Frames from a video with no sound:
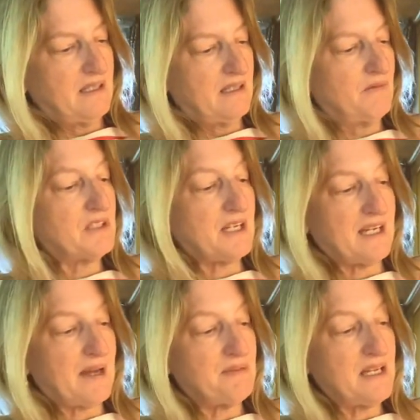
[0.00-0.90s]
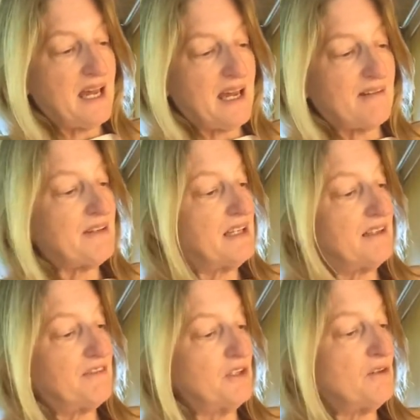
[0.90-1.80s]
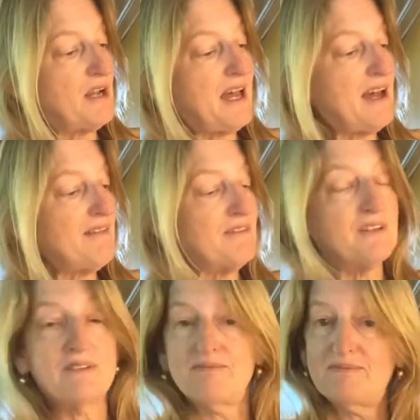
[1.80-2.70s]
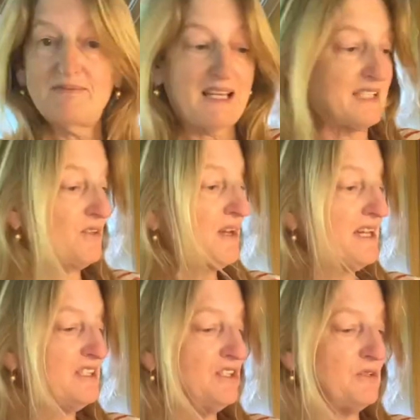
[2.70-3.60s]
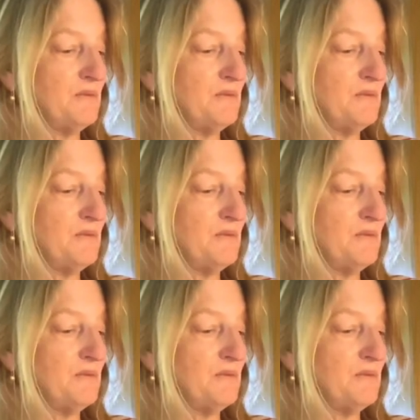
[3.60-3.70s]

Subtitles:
which I happen to have, and if you don't have, that's okay too.